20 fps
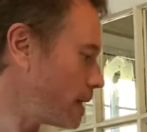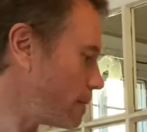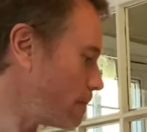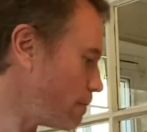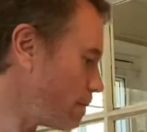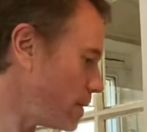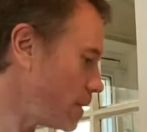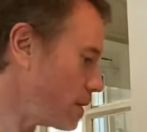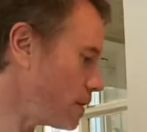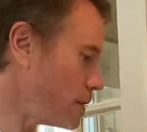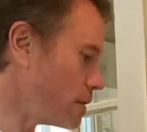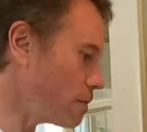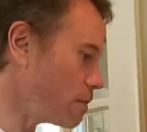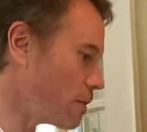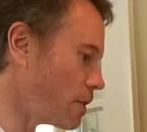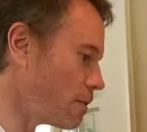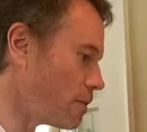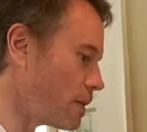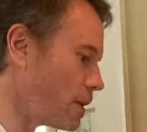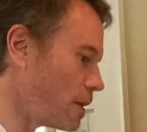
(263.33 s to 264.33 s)
This is one
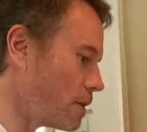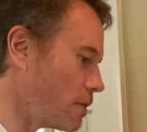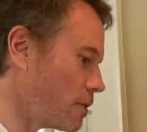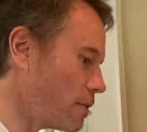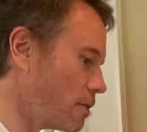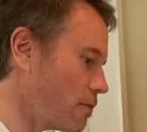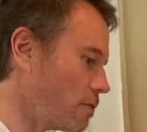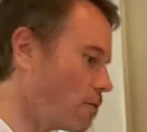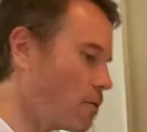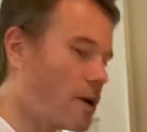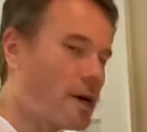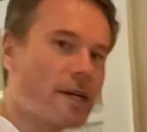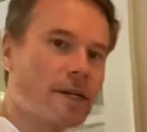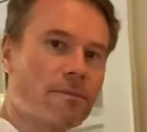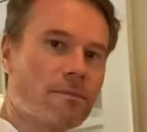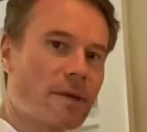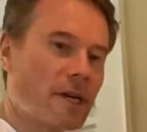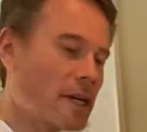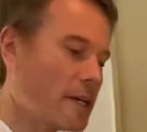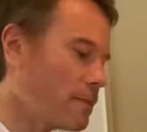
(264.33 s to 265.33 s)
of my sort of wine
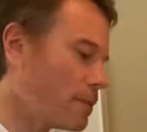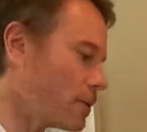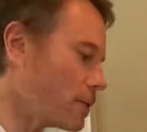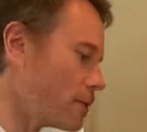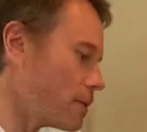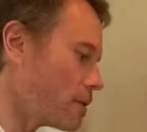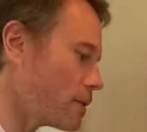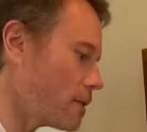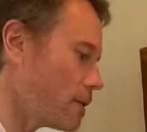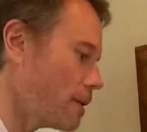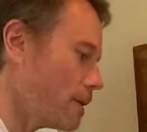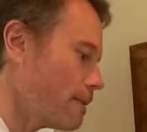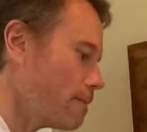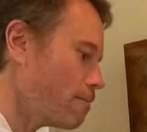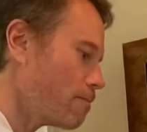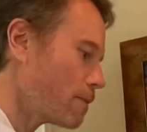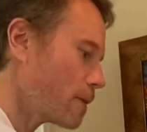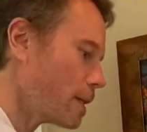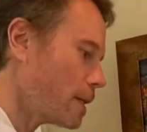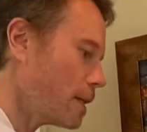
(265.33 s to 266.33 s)
bibles,
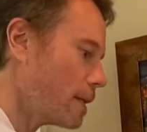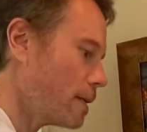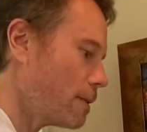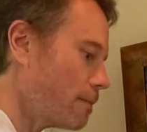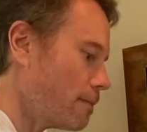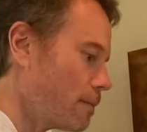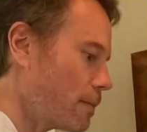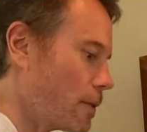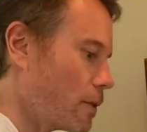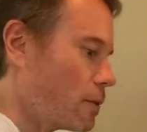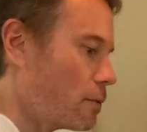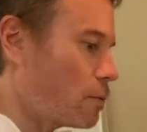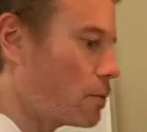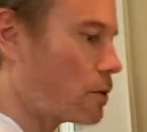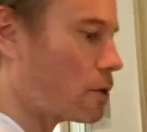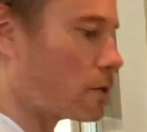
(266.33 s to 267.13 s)
the World